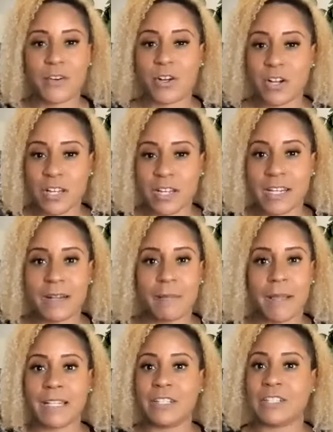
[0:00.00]
on it. It
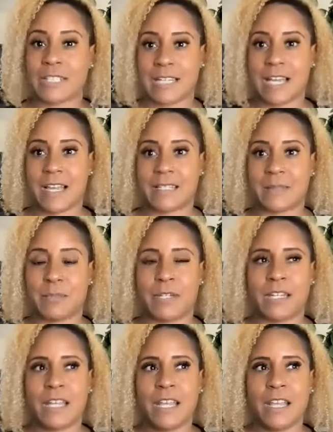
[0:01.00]
might look nice, but
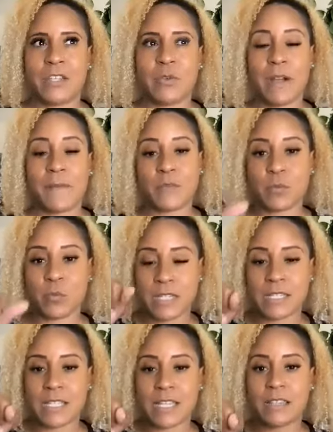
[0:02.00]
you have to
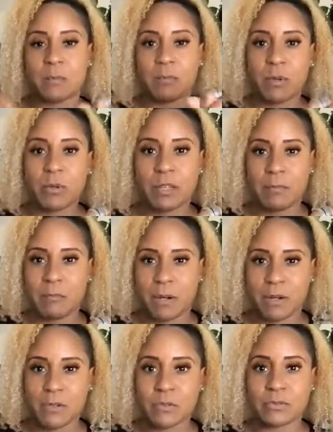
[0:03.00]
reset the broken
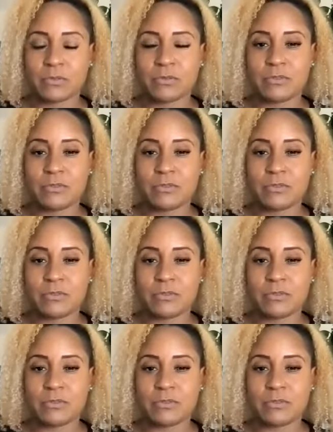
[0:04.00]
bone